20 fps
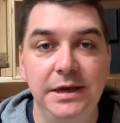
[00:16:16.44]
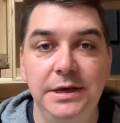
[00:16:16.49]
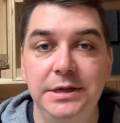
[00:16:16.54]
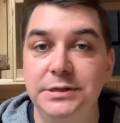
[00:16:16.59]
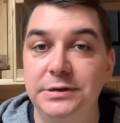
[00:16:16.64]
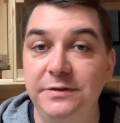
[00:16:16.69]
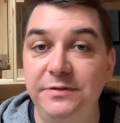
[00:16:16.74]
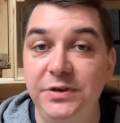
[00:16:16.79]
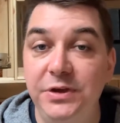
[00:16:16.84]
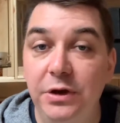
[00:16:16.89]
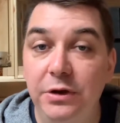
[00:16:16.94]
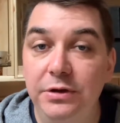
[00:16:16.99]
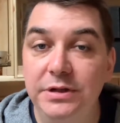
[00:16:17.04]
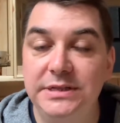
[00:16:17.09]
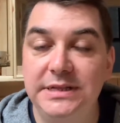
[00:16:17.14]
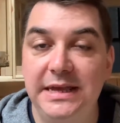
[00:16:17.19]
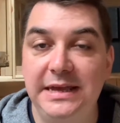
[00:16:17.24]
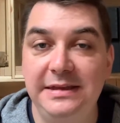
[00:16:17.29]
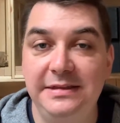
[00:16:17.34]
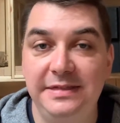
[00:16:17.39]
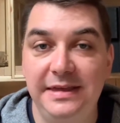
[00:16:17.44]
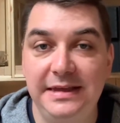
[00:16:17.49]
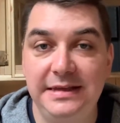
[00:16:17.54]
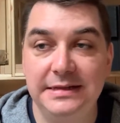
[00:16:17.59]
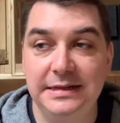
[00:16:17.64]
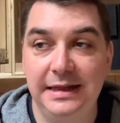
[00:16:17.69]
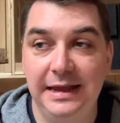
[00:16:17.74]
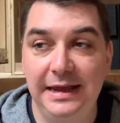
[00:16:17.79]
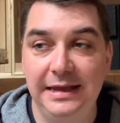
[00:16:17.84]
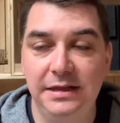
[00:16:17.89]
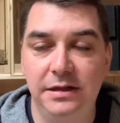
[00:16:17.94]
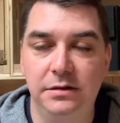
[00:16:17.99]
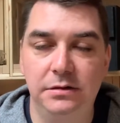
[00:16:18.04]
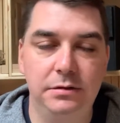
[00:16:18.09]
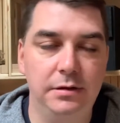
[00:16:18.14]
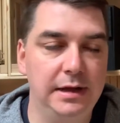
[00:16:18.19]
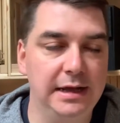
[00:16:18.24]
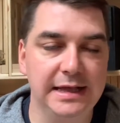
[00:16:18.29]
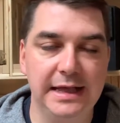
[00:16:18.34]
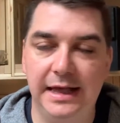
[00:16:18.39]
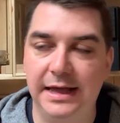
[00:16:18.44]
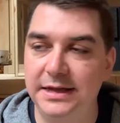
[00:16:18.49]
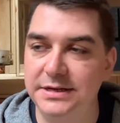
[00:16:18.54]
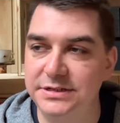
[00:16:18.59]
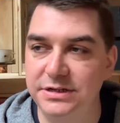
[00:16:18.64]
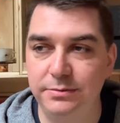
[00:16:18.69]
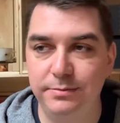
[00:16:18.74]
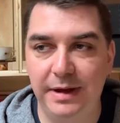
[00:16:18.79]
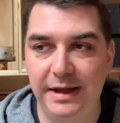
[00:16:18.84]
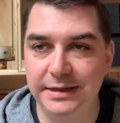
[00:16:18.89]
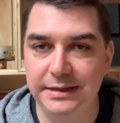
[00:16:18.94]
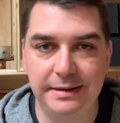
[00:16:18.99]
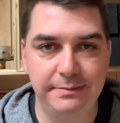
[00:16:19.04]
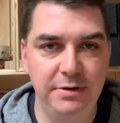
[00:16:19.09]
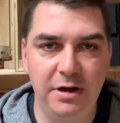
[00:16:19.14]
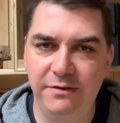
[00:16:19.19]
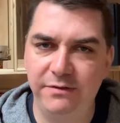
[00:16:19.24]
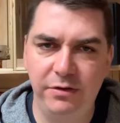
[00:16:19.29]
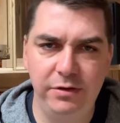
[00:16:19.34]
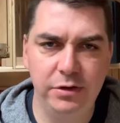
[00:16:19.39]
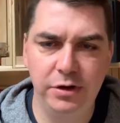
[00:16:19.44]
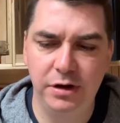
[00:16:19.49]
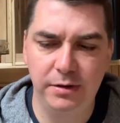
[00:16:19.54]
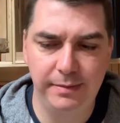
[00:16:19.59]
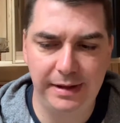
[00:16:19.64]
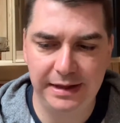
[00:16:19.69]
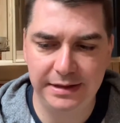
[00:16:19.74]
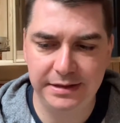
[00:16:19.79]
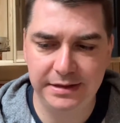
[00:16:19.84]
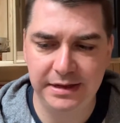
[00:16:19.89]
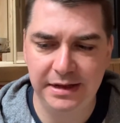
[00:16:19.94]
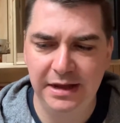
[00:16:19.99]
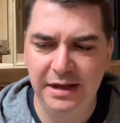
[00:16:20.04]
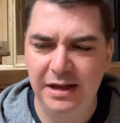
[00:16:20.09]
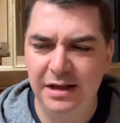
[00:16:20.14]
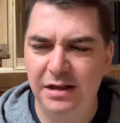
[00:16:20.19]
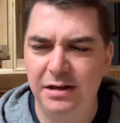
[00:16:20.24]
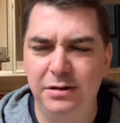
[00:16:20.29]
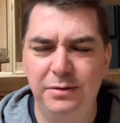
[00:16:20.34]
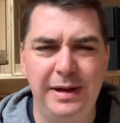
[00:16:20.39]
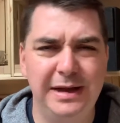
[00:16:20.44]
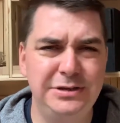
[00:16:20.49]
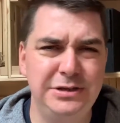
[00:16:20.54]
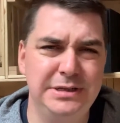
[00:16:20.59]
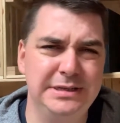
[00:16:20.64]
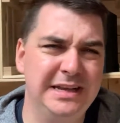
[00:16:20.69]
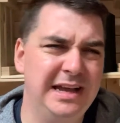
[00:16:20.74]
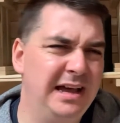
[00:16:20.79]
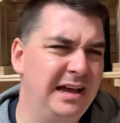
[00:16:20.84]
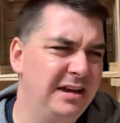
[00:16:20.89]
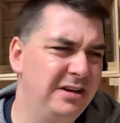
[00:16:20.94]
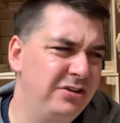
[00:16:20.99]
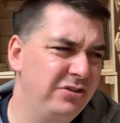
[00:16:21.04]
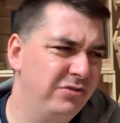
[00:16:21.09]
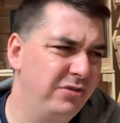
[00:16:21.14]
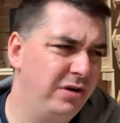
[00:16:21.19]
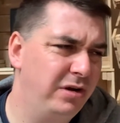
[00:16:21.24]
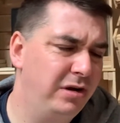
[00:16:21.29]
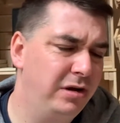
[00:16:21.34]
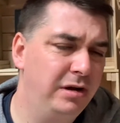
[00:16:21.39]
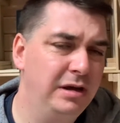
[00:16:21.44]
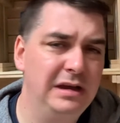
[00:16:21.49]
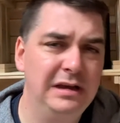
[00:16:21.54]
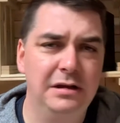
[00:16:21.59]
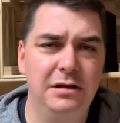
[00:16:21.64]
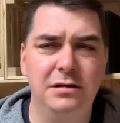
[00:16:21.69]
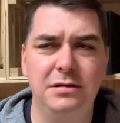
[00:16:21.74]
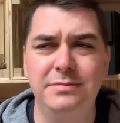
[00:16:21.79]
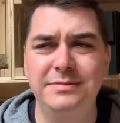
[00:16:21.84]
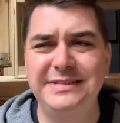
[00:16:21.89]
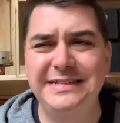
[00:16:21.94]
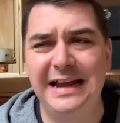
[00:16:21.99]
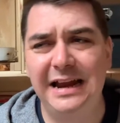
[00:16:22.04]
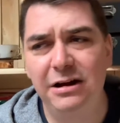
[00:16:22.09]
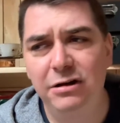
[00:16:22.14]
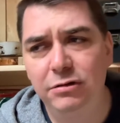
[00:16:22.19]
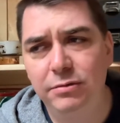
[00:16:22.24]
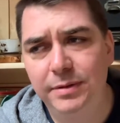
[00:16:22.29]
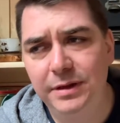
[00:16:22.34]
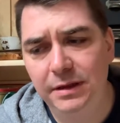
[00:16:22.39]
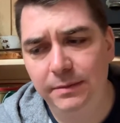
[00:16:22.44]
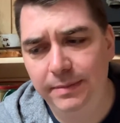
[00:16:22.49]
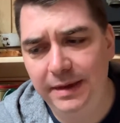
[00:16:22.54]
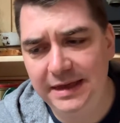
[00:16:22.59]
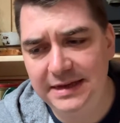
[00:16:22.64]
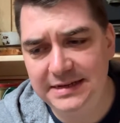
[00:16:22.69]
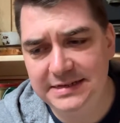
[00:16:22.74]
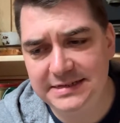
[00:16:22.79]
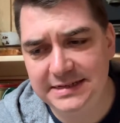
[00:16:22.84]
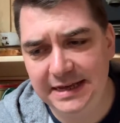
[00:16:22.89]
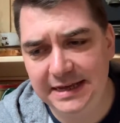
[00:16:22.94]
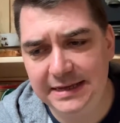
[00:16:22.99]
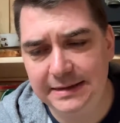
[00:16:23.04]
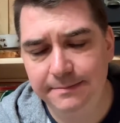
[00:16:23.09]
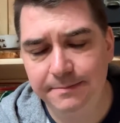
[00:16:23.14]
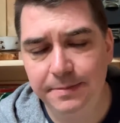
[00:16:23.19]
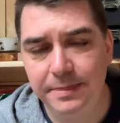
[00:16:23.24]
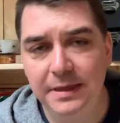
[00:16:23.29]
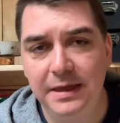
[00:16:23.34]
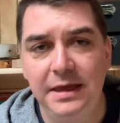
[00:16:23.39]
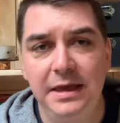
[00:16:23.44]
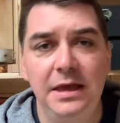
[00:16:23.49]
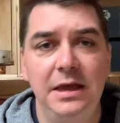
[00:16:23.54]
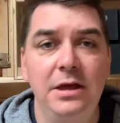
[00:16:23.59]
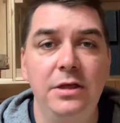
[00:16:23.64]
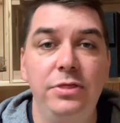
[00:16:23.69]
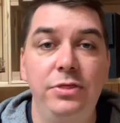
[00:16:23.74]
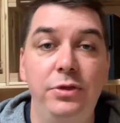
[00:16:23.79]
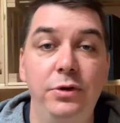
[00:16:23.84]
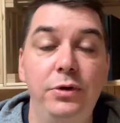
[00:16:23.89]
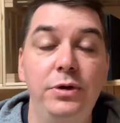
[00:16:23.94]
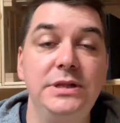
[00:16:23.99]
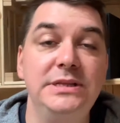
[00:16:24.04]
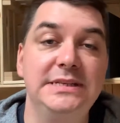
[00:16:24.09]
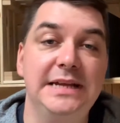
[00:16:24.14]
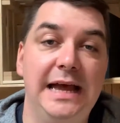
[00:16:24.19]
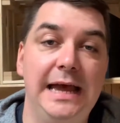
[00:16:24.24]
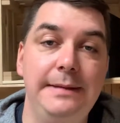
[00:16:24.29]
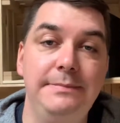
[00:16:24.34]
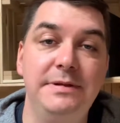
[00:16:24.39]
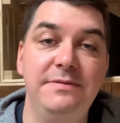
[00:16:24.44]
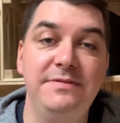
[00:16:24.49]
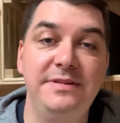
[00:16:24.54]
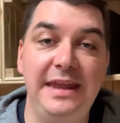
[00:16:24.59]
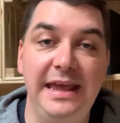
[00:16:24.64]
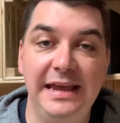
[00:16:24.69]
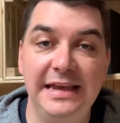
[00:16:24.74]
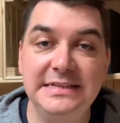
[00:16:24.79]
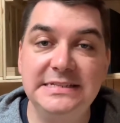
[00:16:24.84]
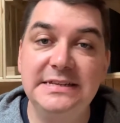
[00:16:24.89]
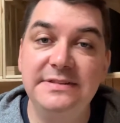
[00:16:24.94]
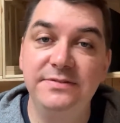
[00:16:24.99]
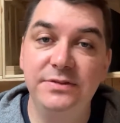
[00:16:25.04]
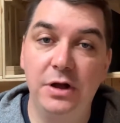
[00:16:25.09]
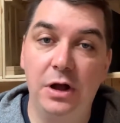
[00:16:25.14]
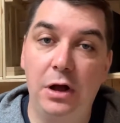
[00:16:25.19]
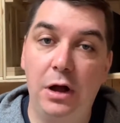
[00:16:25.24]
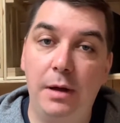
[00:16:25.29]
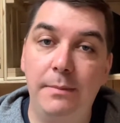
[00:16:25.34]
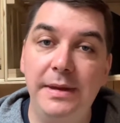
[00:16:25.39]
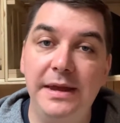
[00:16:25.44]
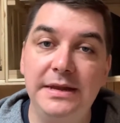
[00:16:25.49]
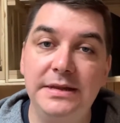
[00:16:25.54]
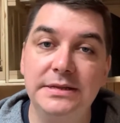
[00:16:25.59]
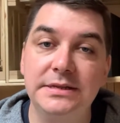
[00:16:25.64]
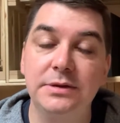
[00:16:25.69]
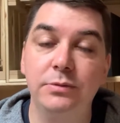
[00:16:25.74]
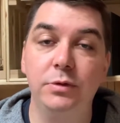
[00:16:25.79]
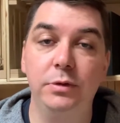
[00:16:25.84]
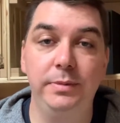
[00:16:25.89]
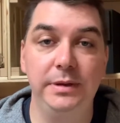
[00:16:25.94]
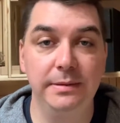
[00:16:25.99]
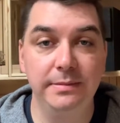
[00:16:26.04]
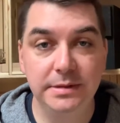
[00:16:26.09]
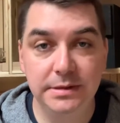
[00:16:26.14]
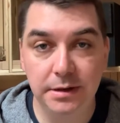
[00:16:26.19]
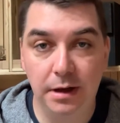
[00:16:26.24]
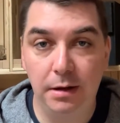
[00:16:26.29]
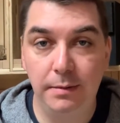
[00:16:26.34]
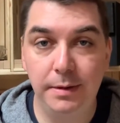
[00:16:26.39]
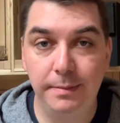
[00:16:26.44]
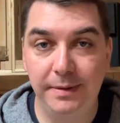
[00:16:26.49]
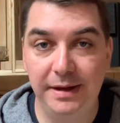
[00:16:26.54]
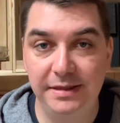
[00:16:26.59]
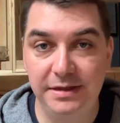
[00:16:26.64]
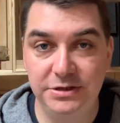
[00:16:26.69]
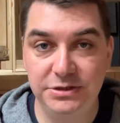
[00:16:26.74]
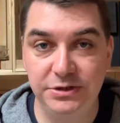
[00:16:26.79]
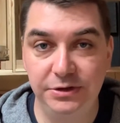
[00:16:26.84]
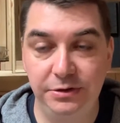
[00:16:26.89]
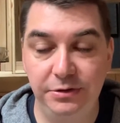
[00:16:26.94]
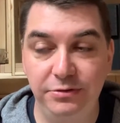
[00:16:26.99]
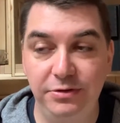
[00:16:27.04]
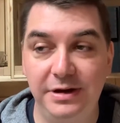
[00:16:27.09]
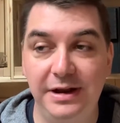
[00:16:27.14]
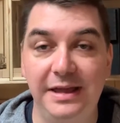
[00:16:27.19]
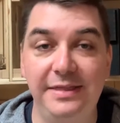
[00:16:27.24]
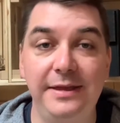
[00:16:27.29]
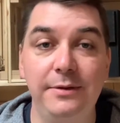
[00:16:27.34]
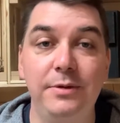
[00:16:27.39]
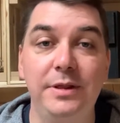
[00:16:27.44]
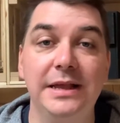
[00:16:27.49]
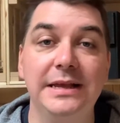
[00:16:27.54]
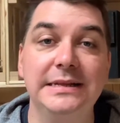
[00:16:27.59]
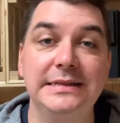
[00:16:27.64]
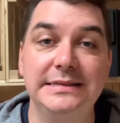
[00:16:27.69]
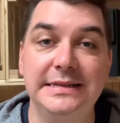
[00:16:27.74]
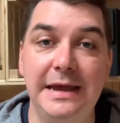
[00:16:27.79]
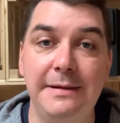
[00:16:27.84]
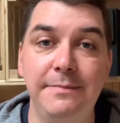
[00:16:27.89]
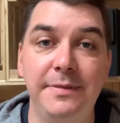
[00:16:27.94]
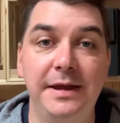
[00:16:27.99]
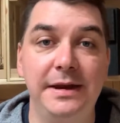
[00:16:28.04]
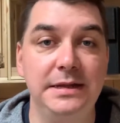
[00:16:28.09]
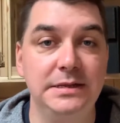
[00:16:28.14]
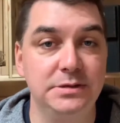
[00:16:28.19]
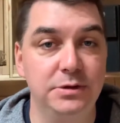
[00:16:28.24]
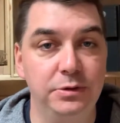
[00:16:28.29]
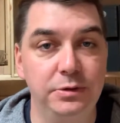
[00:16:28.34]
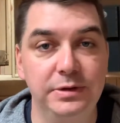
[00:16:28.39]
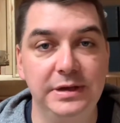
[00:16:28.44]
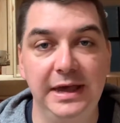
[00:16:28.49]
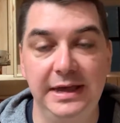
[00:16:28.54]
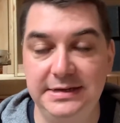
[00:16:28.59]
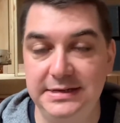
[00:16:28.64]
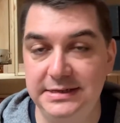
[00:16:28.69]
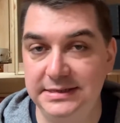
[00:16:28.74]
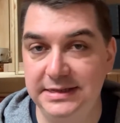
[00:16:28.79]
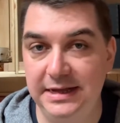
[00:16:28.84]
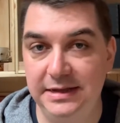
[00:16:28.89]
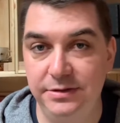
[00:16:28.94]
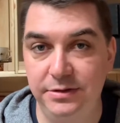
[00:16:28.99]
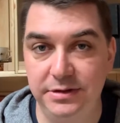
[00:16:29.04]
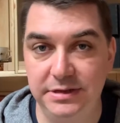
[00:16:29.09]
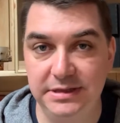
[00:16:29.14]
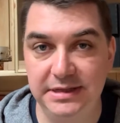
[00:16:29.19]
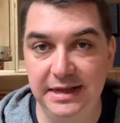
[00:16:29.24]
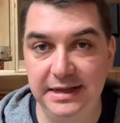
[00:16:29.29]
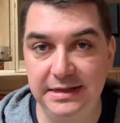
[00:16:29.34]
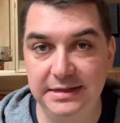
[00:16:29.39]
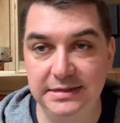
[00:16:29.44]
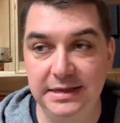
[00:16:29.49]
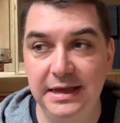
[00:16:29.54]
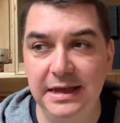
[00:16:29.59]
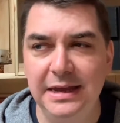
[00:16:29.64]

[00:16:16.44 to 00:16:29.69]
So if you're saying things like, oh, I can't do maths, I'm not very good at maths, oh, I just can't draw, oh, I'm terrible at painting, those types of negative comments will be absorbed by the children, and they will accept that it's okay to say those things.